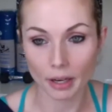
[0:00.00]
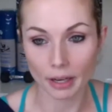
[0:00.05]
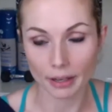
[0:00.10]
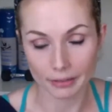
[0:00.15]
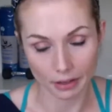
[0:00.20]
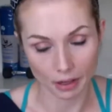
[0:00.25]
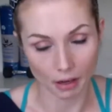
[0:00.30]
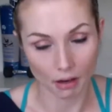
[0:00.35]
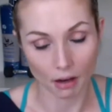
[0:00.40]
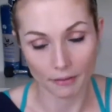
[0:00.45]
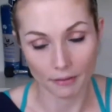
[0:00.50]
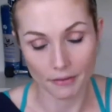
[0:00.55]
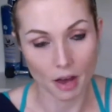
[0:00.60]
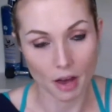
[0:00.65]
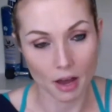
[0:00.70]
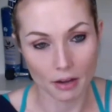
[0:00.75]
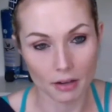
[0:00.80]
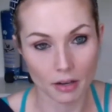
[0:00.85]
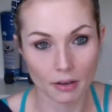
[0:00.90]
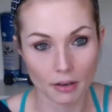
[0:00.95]
I was like, all right,
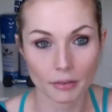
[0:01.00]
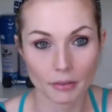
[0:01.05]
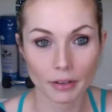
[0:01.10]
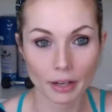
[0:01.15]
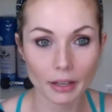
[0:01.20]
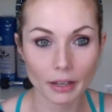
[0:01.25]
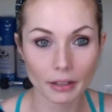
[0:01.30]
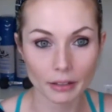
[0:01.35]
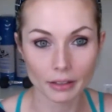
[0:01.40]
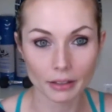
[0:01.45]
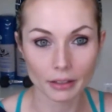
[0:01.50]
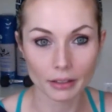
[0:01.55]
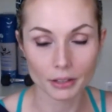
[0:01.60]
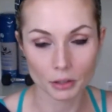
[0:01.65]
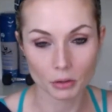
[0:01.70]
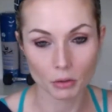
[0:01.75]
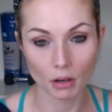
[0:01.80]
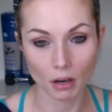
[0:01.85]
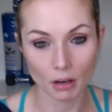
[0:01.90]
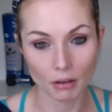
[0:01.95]
fine. You know, but
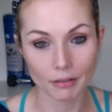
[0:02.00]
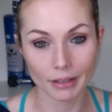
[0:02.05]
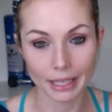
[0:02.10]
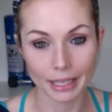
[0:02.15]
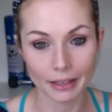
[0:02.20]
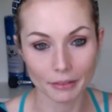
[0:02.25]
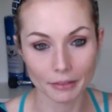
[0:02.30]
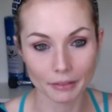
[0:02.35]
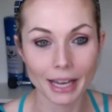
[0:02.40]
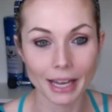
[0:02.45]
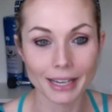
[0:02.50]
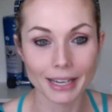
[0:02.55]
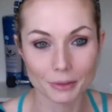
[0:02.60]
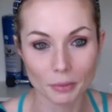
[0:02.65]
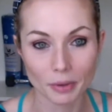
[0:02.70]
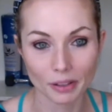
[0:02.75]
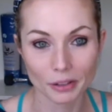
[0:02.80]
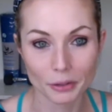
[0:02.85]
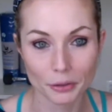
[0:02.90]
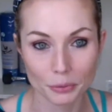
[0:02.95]
sure, I'll read it. I just want
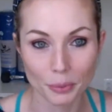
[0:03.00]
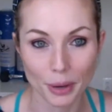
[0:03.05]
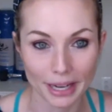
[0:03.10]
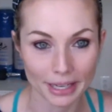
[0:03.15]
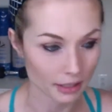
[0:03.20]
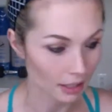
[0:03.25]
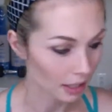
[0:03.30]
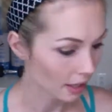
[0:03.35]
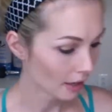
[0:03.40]
to lose weight.